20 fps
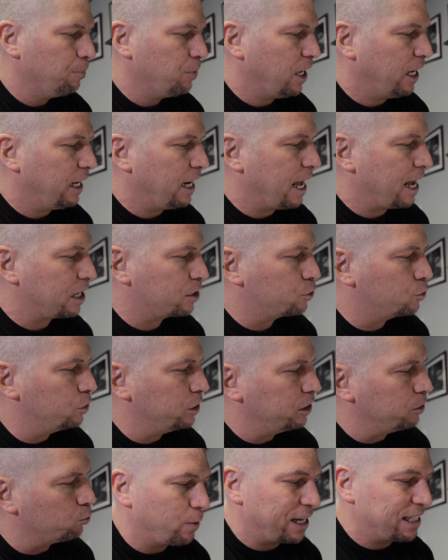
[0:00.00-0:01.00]
and
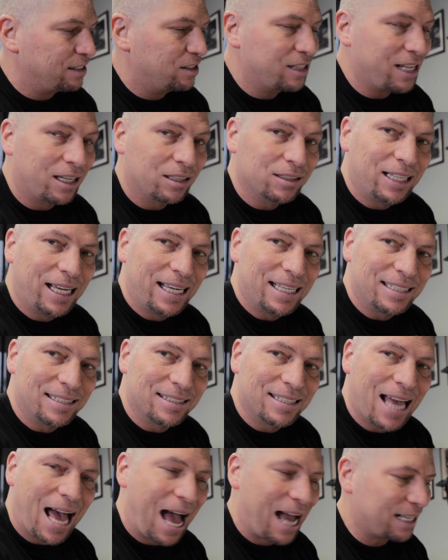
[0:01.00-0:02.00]
actually writes down the
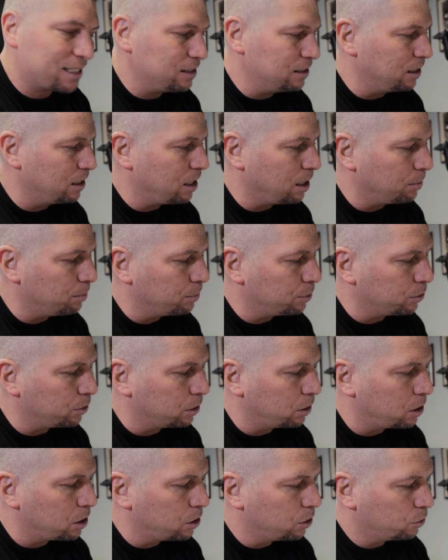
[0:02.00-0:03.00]
exact
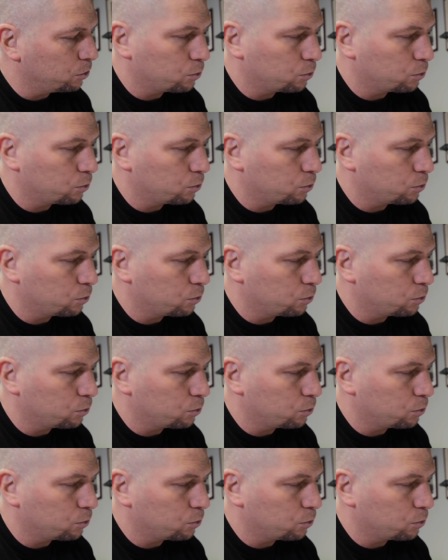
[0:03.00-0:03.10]
number